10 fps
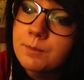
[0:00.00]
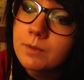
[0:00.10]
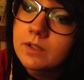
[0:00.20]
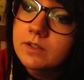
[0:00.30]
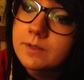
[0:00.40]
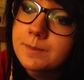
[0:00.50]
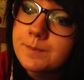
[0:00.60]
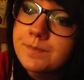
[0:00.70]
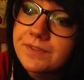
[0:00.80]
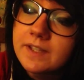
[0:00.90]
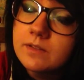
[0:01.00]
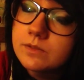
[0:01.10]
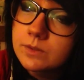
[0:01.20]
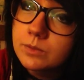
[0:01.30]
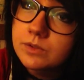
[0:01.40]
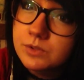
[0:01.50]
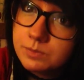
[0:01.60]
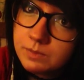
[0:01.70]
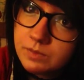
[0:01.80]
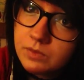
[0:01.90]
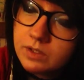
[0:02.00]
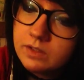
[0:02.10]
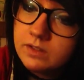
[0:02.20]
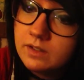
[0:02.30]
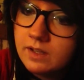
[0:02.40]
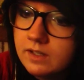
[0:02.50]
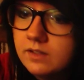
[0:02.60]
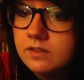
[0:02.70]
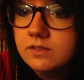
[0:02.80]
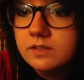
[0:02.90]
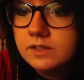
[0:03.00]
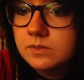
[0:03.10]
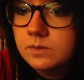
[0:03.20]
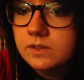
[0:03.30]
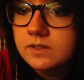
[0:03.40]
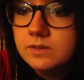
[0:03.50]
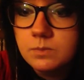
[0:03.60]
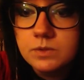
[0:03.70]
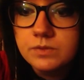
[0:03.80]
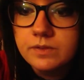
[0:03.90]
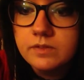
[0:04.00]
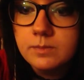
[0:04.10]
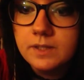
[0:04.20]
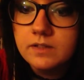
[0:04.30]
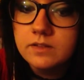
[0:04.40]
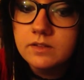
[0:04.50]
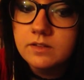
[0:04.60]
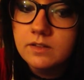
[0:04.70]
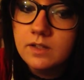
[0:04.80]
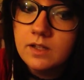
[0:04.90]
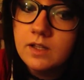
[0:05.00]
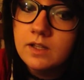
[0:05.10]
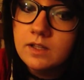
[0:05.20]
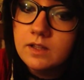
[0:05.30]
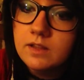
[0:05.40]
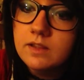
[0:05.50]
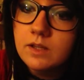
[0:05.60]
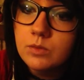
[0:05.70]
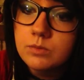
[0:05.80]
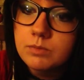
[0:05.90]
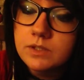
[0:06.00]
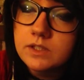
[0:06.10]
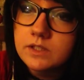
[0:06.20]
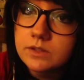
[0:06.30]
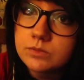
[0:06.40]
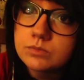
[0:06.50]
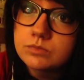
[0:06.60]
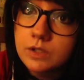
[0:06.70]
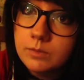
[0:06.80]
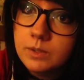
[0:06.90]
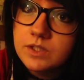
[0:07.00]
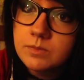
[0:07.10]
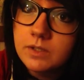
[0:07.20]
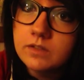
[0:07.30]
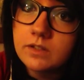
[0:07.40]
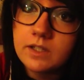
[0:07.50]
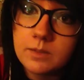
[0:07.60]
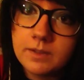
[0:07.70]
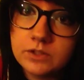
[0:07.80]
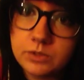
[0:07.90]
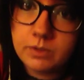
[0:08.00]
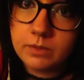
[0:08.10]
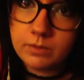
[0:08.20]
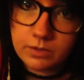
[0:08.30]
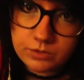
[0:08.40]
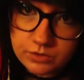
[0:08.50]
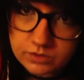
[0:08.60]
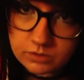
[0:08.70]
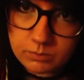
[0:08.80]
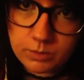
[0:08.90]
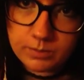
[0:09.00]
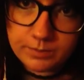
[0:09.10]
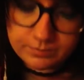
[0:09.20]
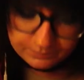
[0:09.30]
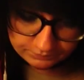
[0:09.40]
But yeah, so orange is my favorite color. And next one is, what's your favorite band? That would be Of Mice and Men, and I'm actually wearing one of their shirts at the moment.